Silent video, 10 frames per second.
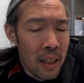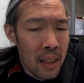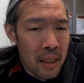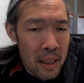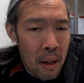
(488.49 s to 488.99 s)

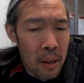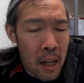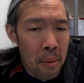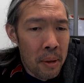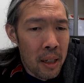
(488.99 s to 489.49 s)
Does that
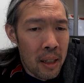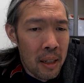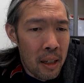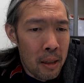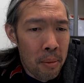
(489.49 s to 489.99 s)
allow me to
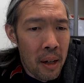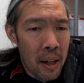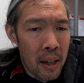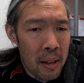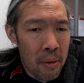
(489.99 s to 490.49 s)
connect to
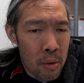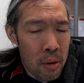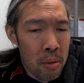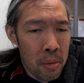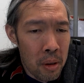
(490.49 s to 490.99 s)
my
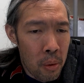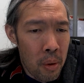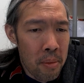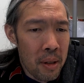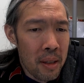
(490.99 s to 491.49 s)
room's
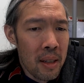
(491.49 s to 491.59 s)
equipment